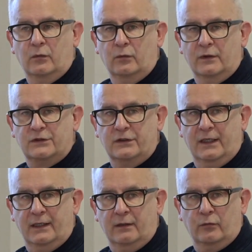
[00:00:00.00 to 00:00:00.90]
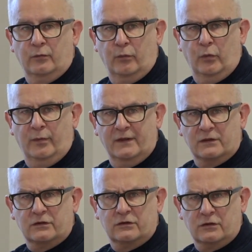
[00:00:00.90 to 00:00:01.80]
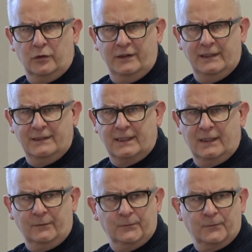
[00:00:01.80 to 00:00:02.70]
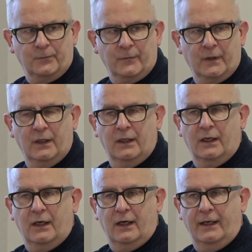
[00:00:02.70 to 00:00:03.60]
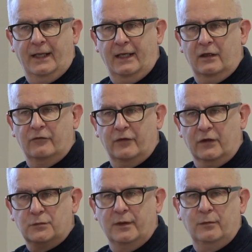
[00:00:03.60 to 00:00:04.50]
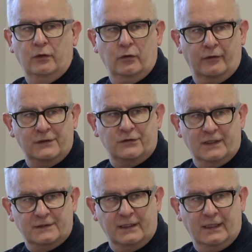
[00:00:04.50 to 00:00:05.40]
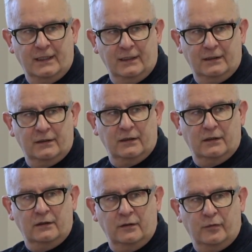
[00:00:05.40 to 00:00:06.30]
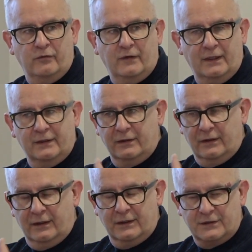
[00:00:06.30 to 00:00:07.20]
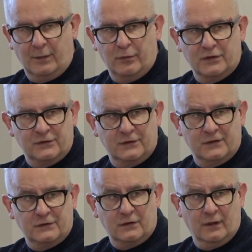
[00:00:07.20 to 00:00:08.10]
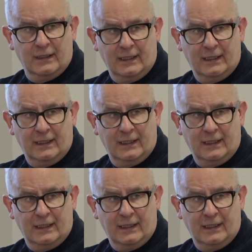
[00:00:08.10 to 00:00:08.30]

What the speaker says: which it will be the summary detail. And then for those people who are interested in it, you provide a separate statistical